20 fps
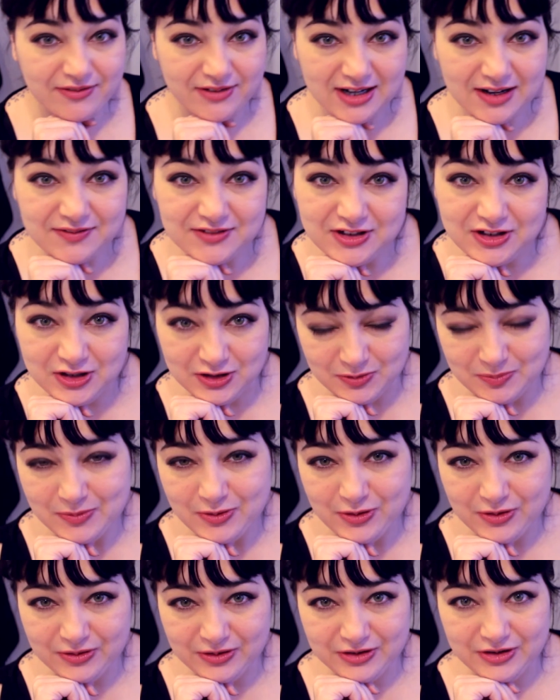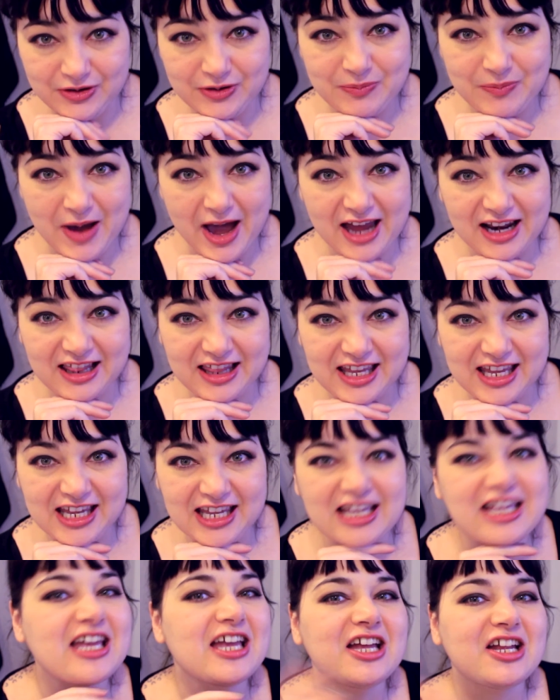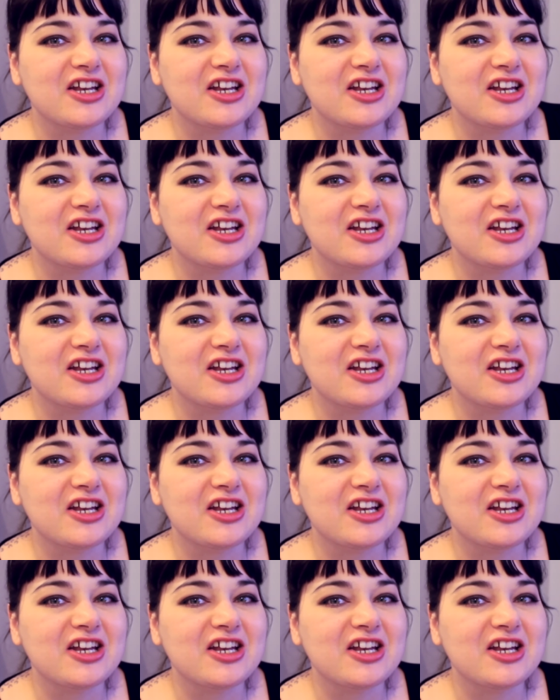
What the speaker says: enough to do nude modeling?